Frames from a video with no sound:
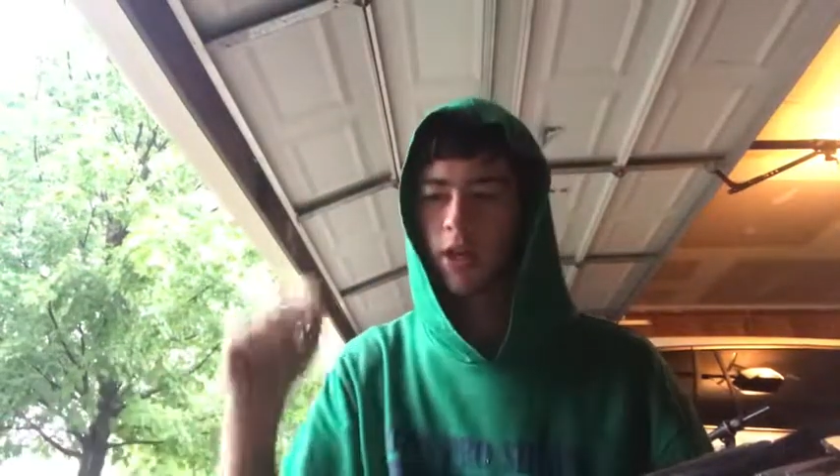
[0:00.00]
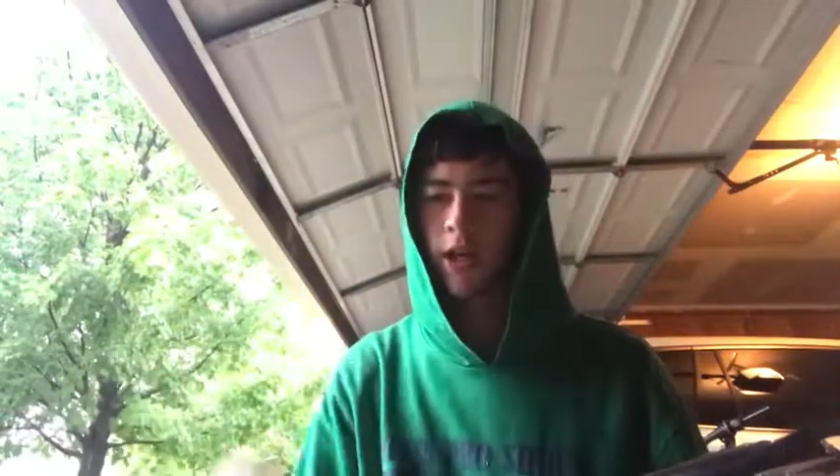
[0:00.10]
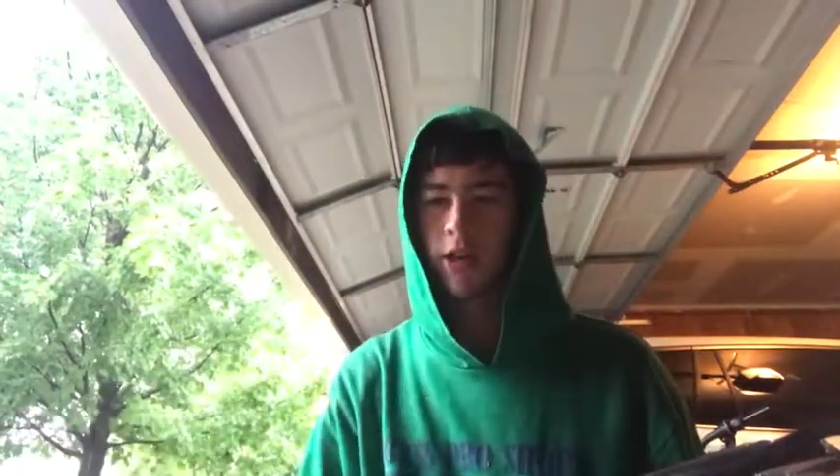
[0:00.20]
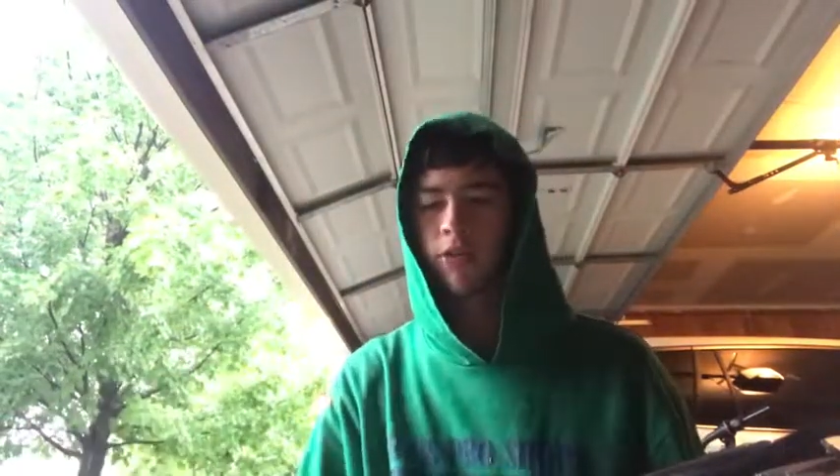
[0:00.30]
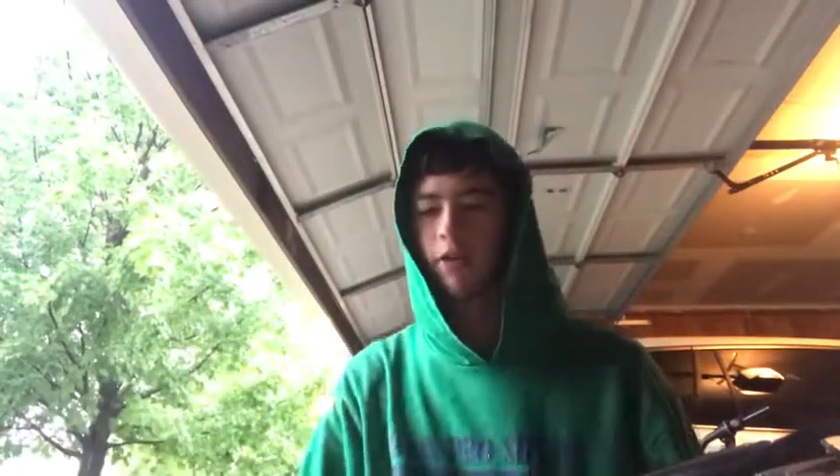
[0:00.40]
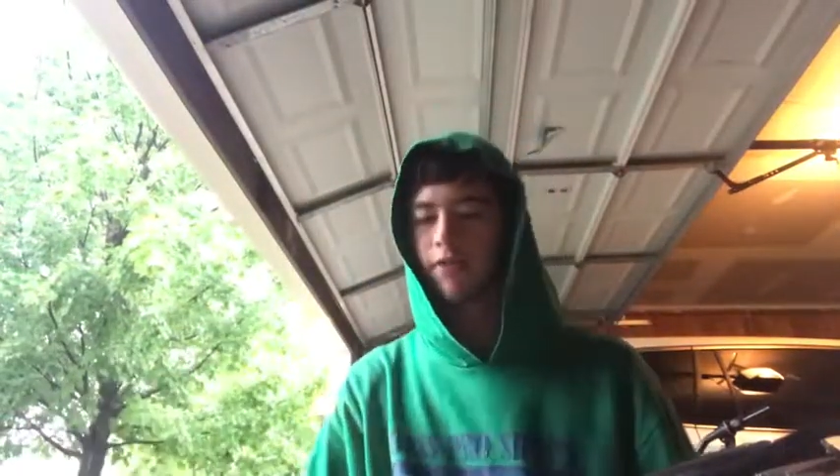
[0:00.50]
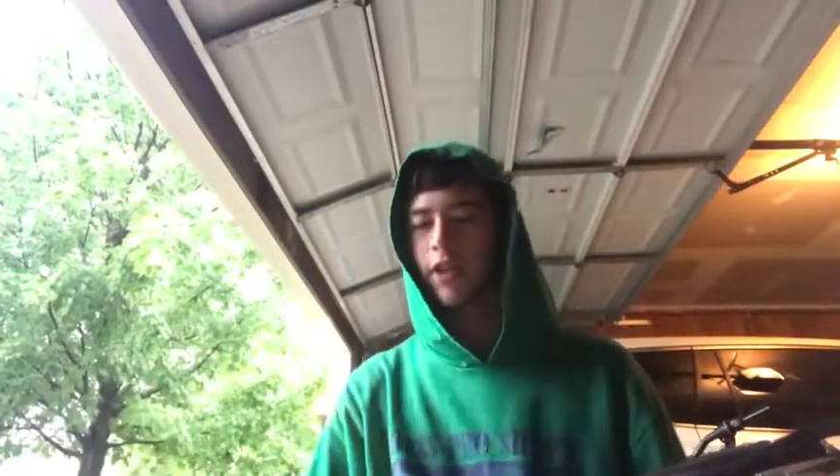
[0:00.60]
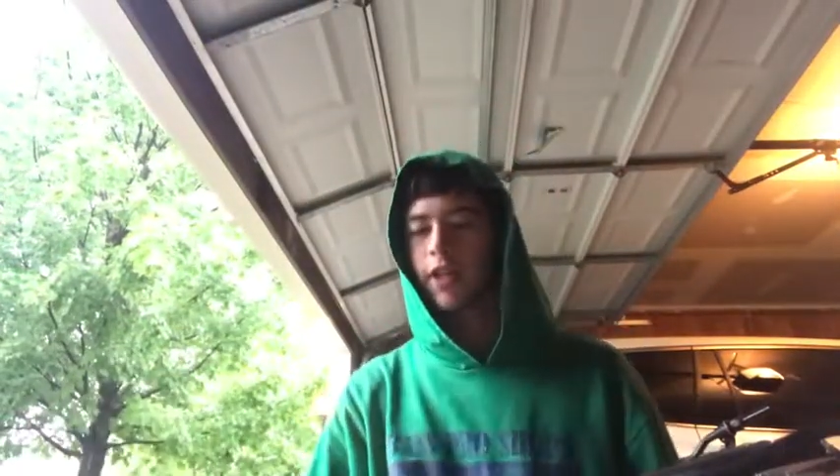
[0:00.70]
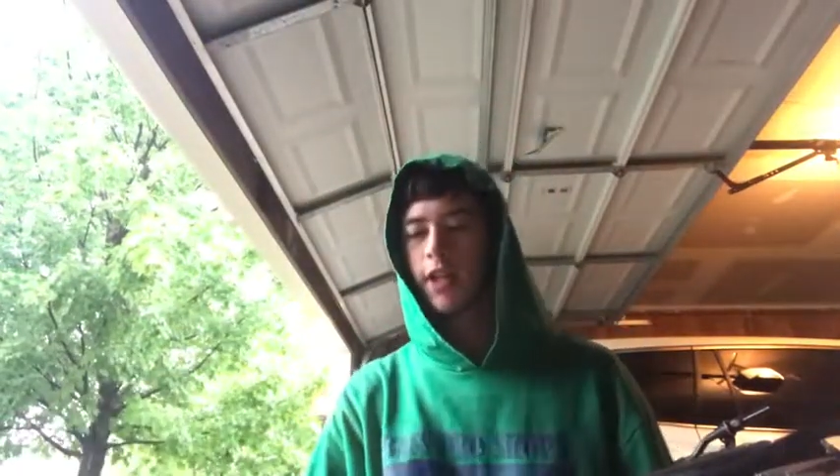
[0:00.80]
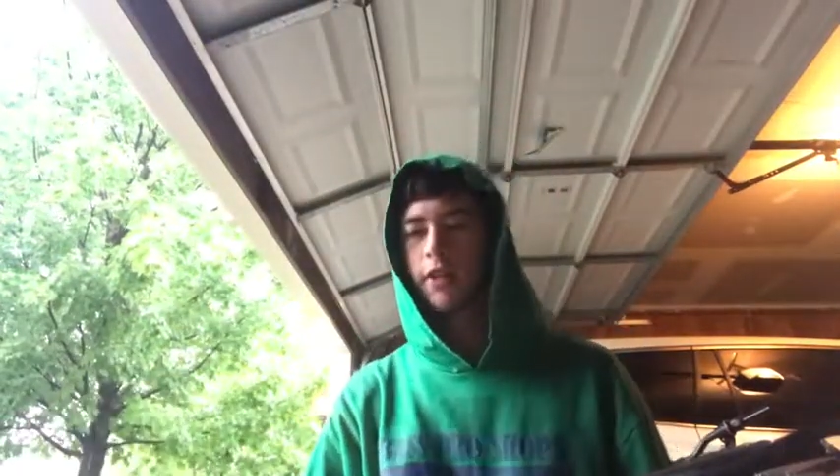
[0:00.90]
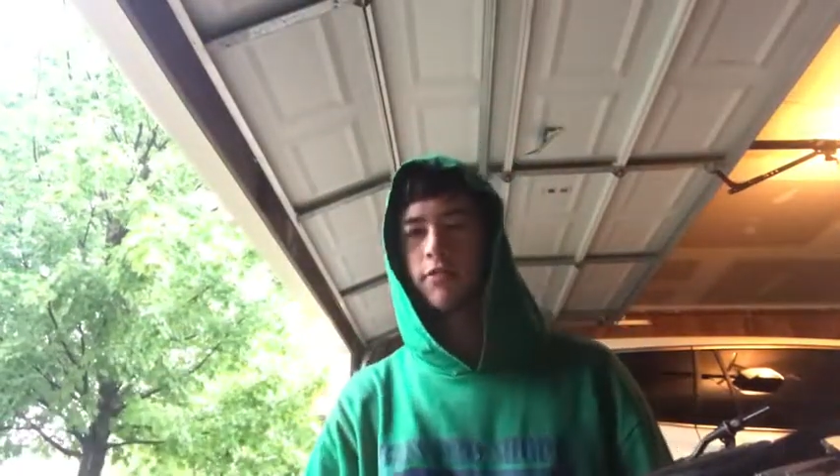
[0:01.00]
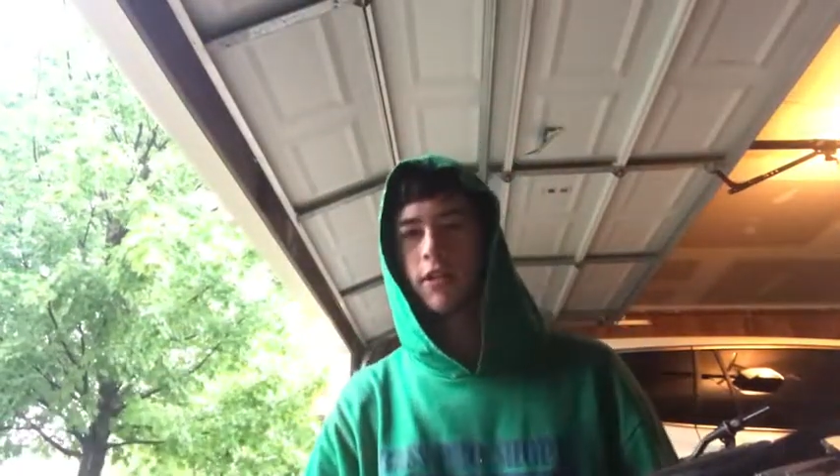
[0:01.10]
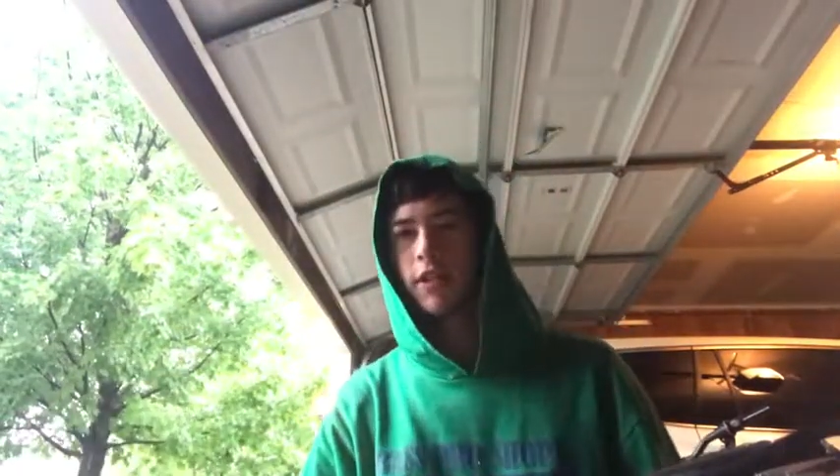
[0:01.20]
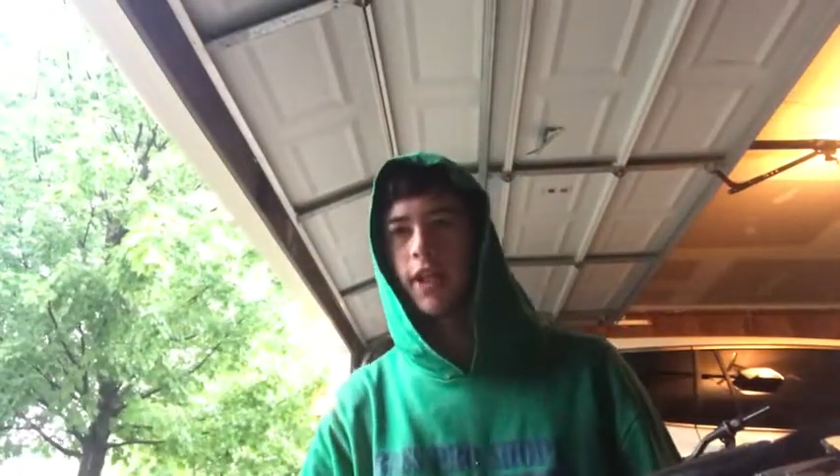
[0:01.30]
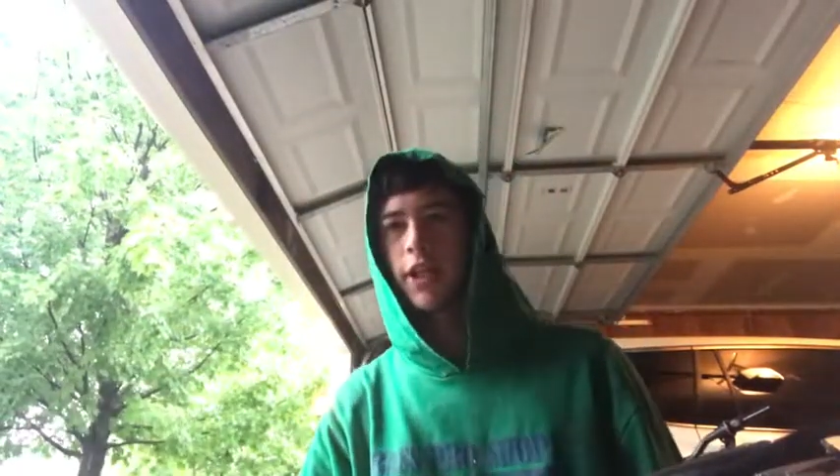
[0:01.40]
I don't really find that
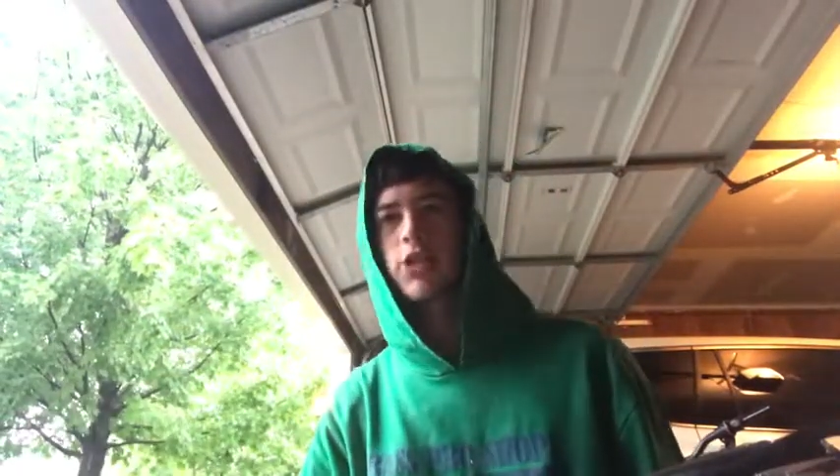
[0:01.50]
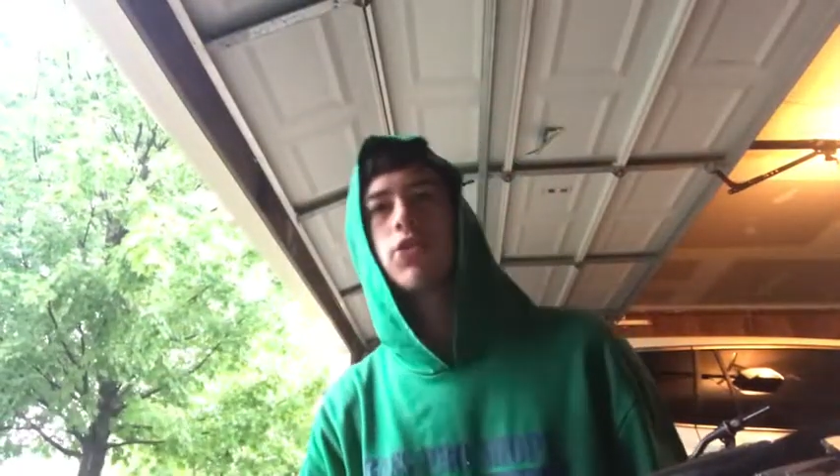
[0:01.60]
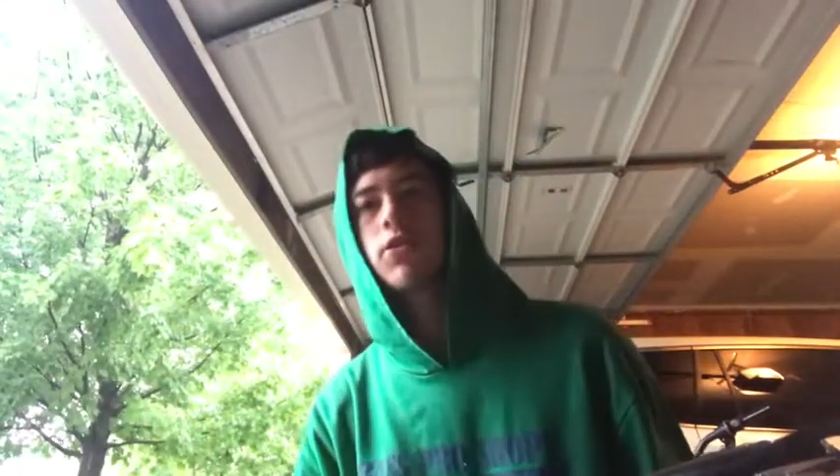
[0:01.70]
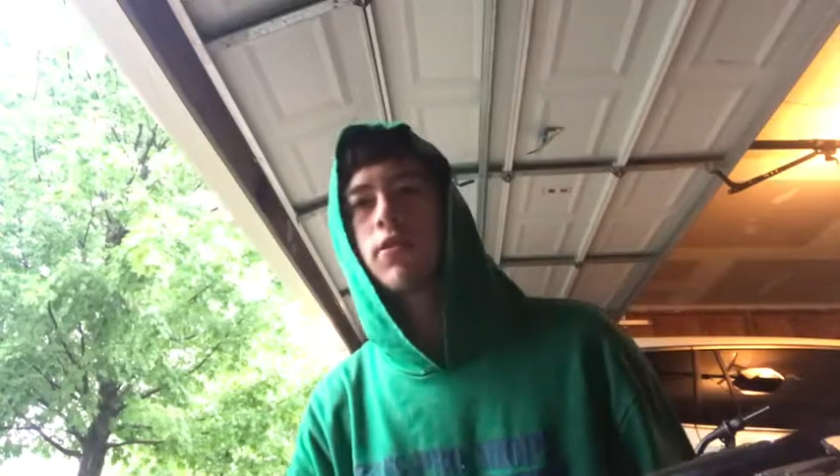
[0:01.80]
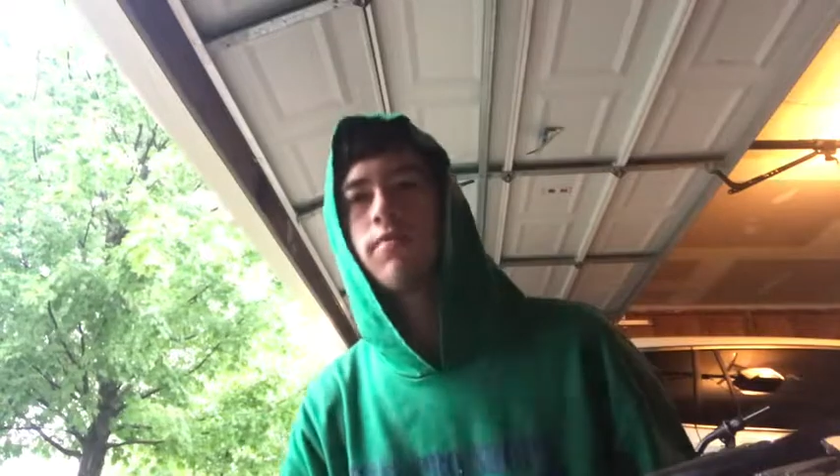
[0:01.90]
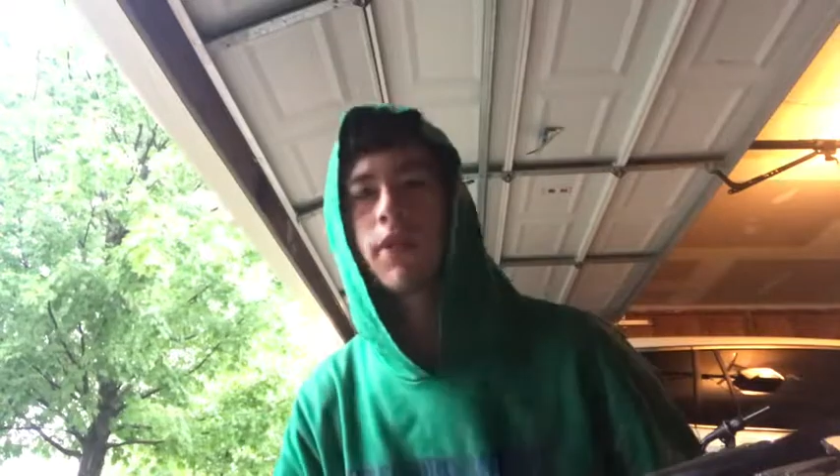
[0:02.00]
really natural.